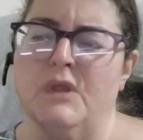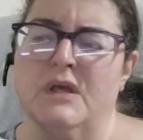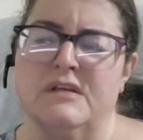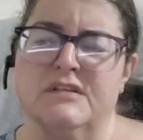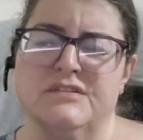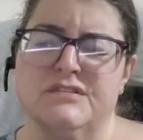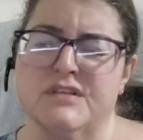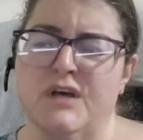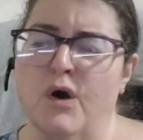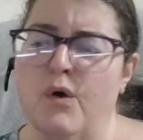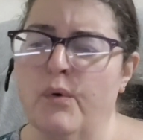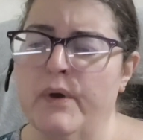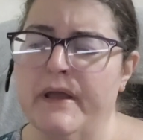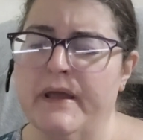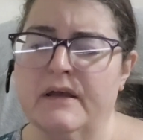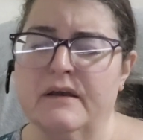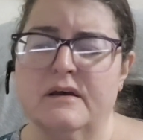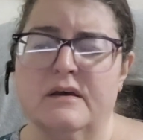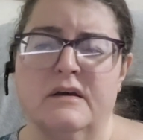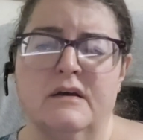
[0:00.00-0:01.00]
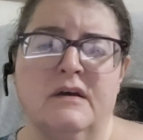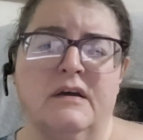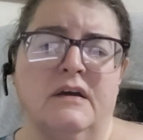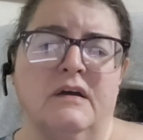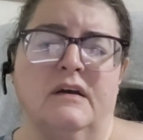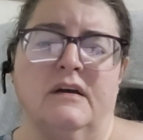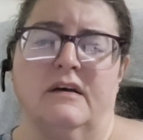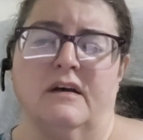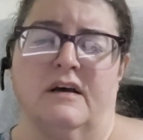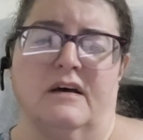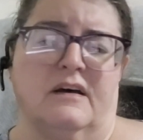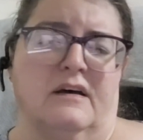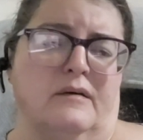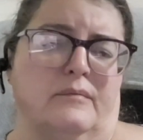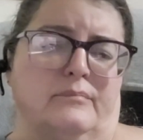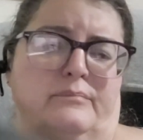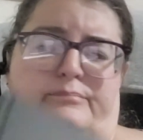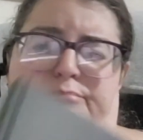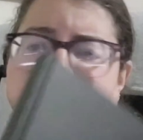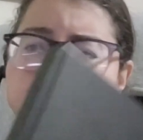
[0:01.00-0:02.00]
Sewing,
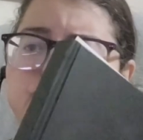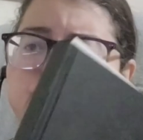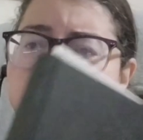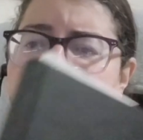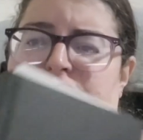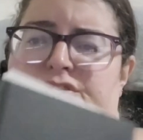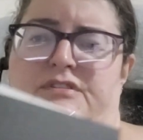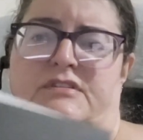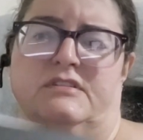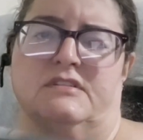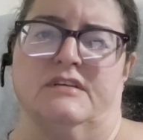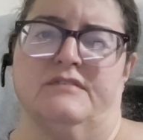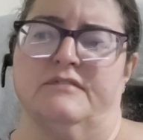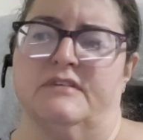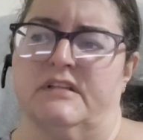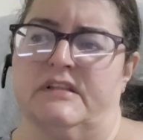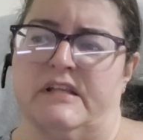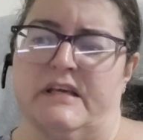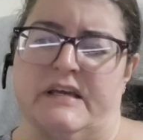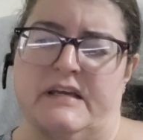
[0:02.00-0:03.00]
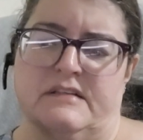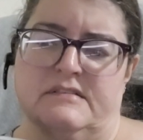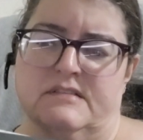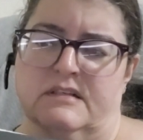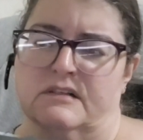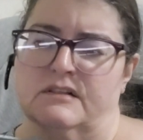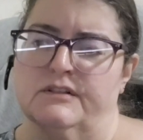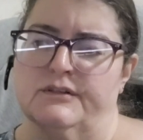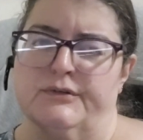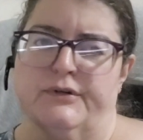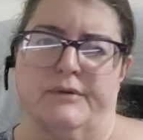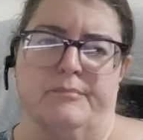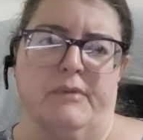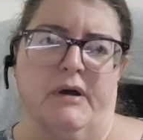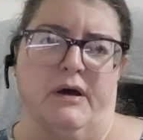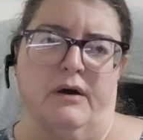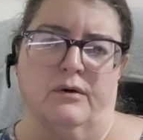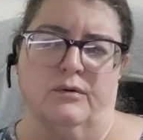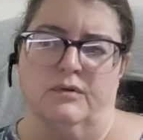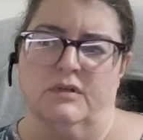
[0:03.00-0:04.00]
just different things, including my
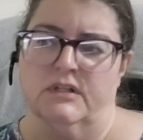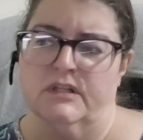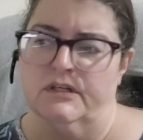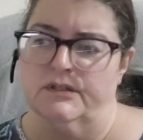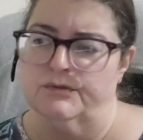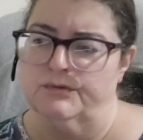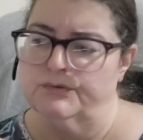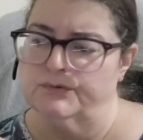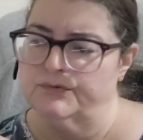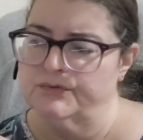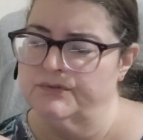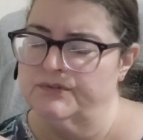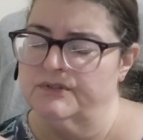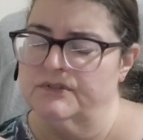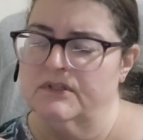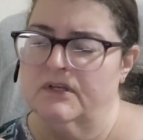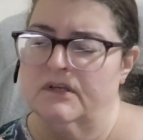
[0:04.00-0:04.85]
own clothes.